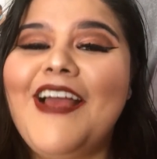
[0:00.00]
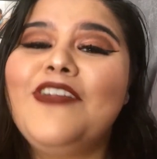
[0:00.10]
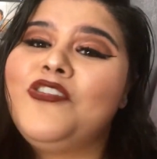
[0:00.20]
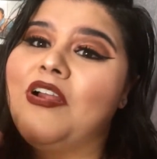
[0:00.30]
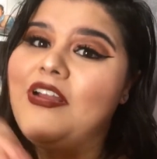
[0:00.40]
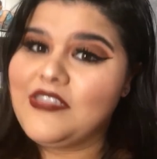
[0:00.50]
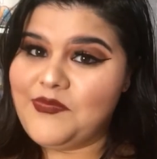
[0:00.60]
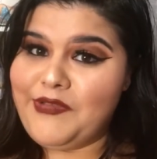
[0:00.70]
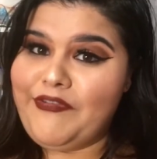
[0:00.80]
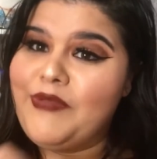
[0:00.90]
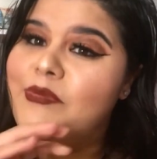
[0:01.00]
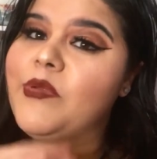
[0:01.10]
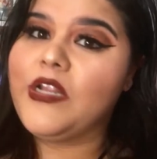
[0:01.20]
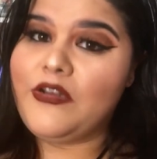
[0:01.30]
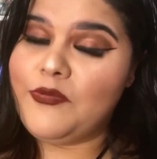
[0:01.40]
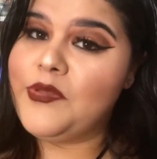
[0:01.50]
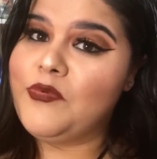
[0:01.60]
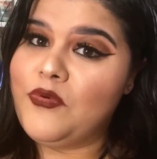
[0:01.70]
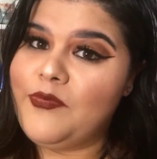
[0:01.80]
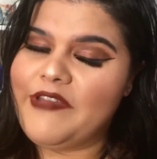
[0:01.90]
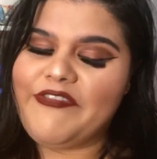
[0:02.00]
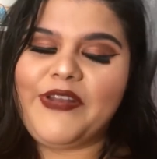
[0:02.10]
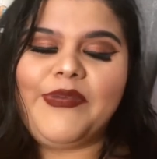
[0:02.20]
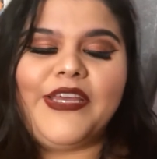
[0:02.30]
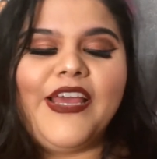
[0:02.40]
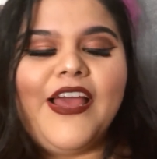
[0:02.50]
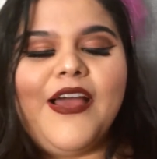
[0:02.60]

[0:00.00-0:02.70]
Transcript: Try not to make fun of me, but I know people will make fun of me.